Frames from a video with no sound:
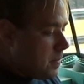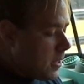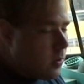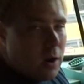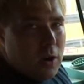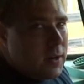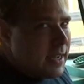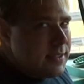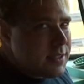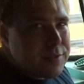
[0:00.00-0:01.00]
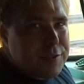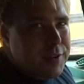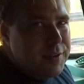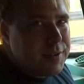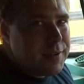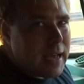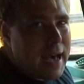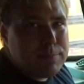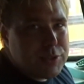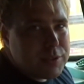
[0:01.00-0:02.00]
there were all kinds of
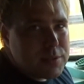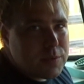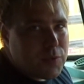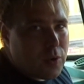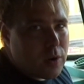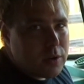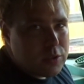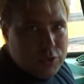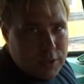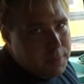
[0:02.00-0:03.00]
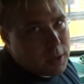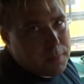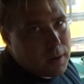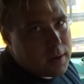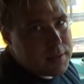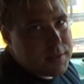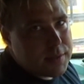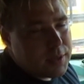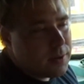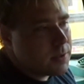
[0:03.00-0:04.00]
options for distributor
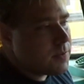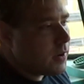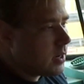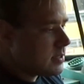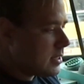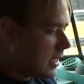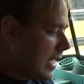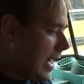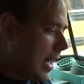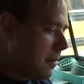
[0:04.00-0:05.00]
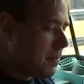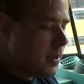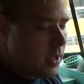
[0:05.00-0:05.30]
parts, you know, as far as the cap,